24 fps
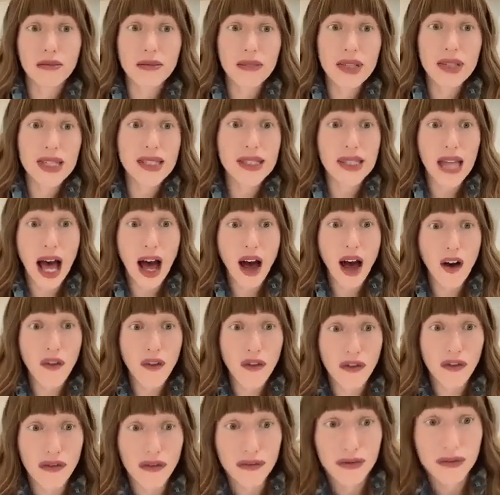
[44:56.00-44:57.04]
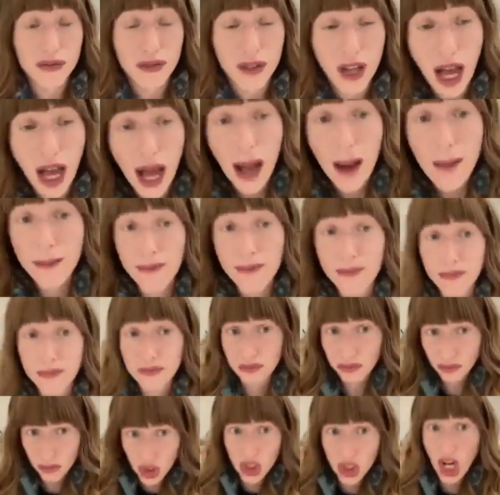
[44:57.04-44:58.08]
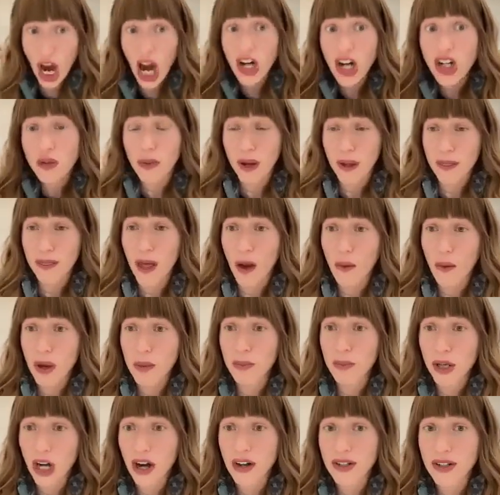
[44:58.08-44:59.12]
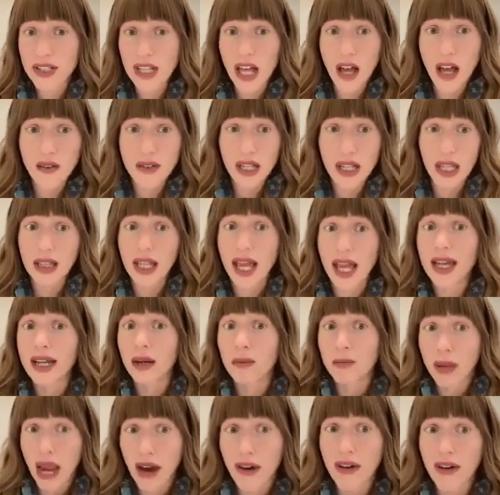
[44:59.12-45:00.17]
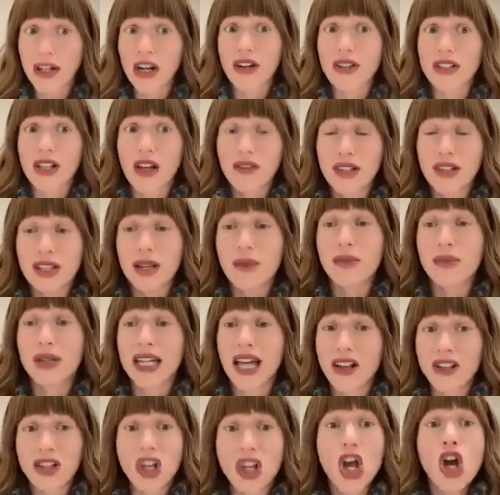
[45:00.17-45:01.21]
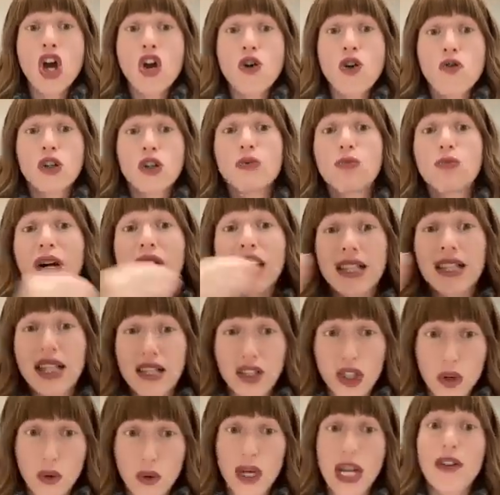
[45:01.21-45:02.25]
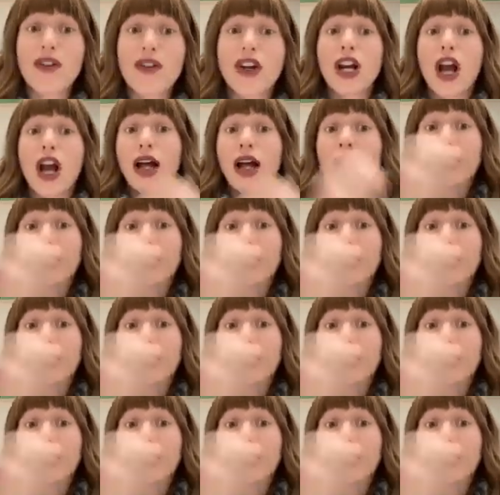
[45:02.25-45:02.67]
self judgment that we put ourselves in, like comparing ourselves to somebody else, which brings us to an even